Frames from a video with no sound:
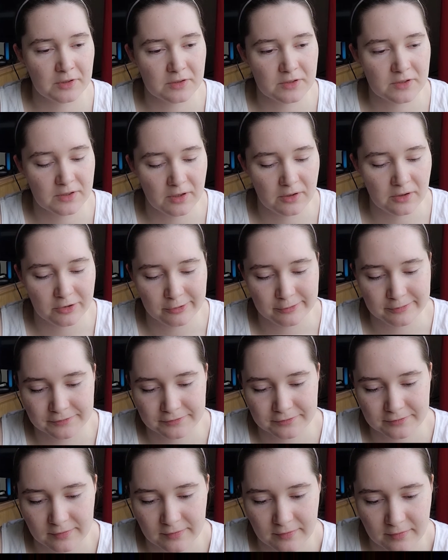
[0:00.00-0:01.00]
And so,
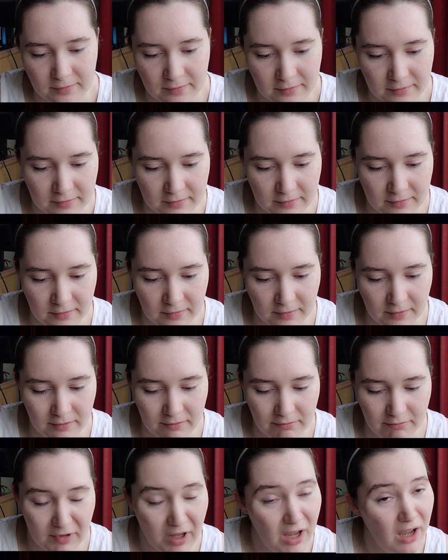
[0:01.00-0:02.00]

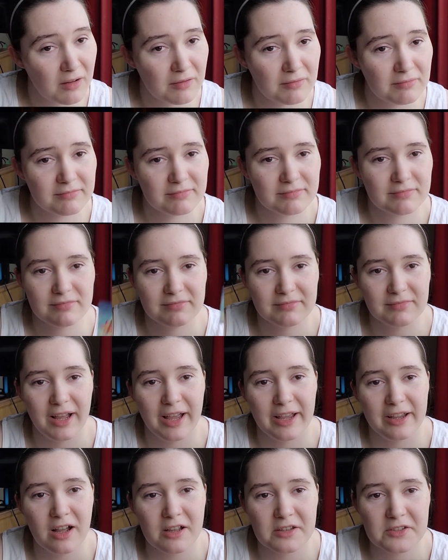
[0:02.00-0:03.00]
yeah,
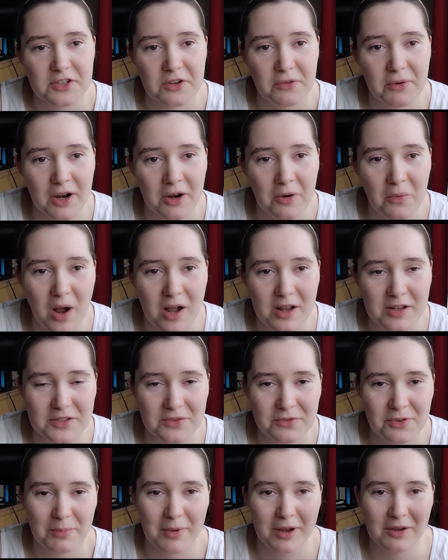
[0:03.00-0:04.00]
I got square
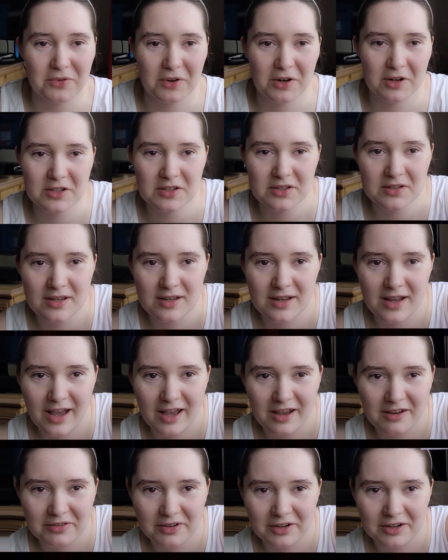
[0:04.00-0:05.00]
ones for my first
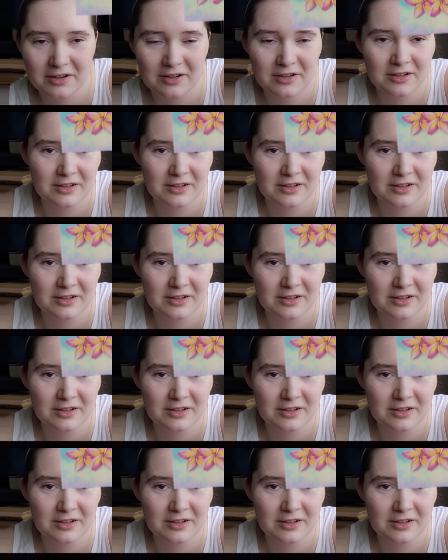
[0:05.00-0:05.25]
ever.